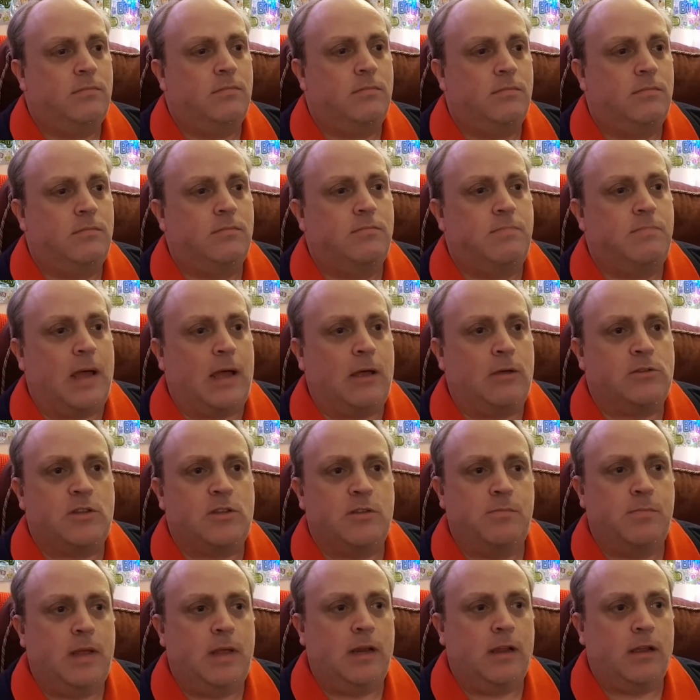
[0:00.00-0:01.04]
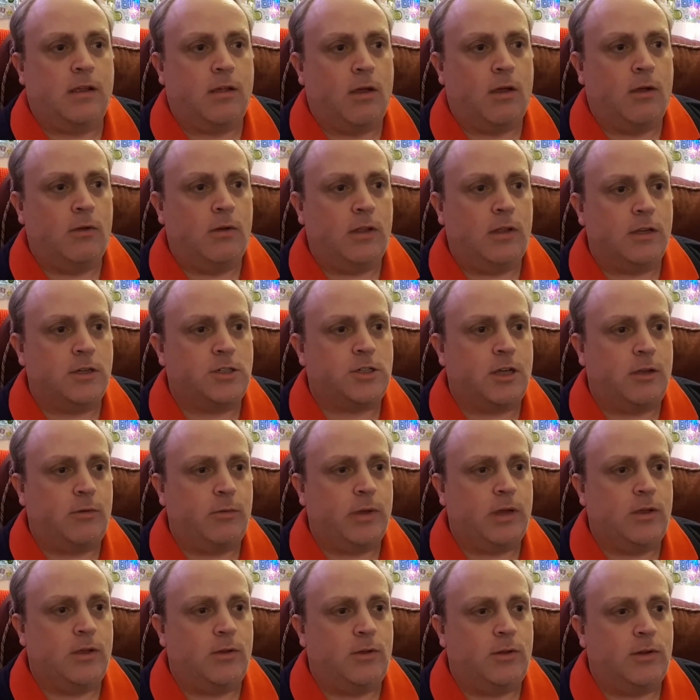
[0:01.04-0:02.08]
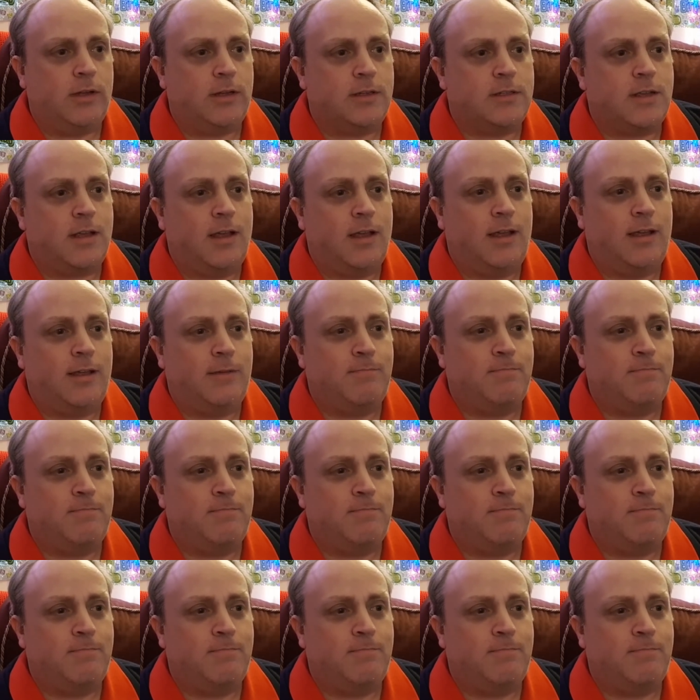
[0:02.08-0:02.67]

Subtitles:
bouts of melancholia, shall we call it,